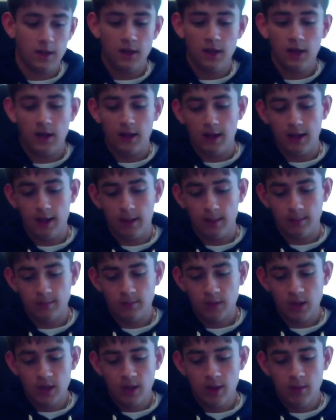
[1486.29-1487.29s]

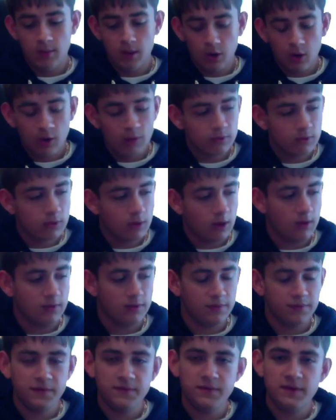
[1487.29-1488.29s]
But overall, the
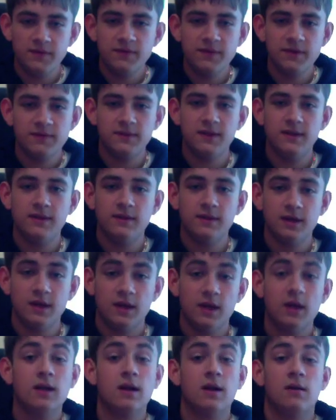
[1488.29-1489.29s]
5050
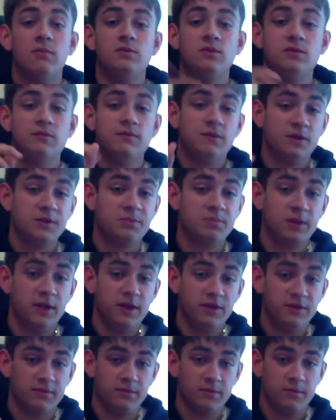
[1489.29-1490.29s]
comes in first
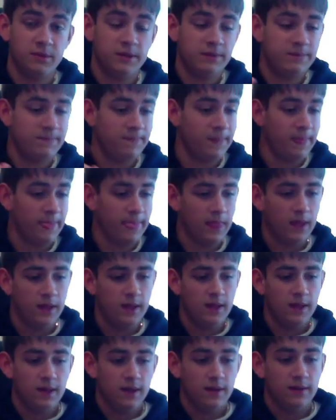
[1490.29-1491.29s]
place for me.
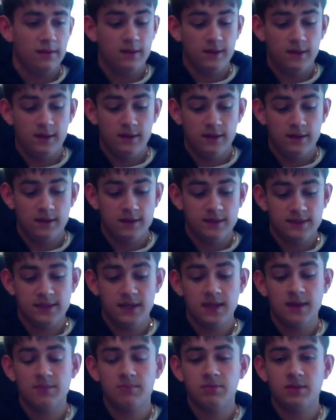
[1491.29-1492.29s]
The
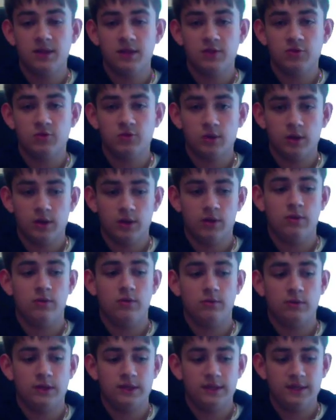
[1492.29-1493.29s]
second place winner
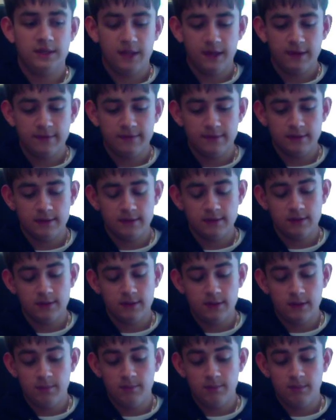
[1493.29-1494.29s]
would
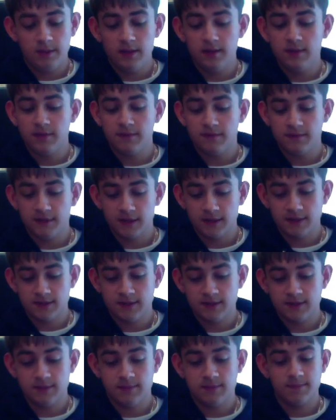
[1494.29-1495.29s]
definitely be the
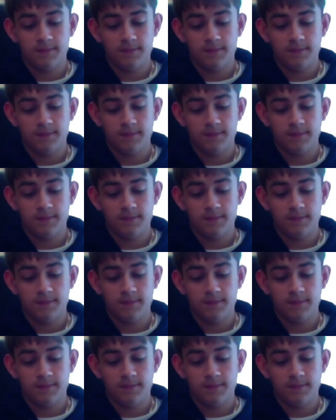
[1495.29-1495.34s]
Fix,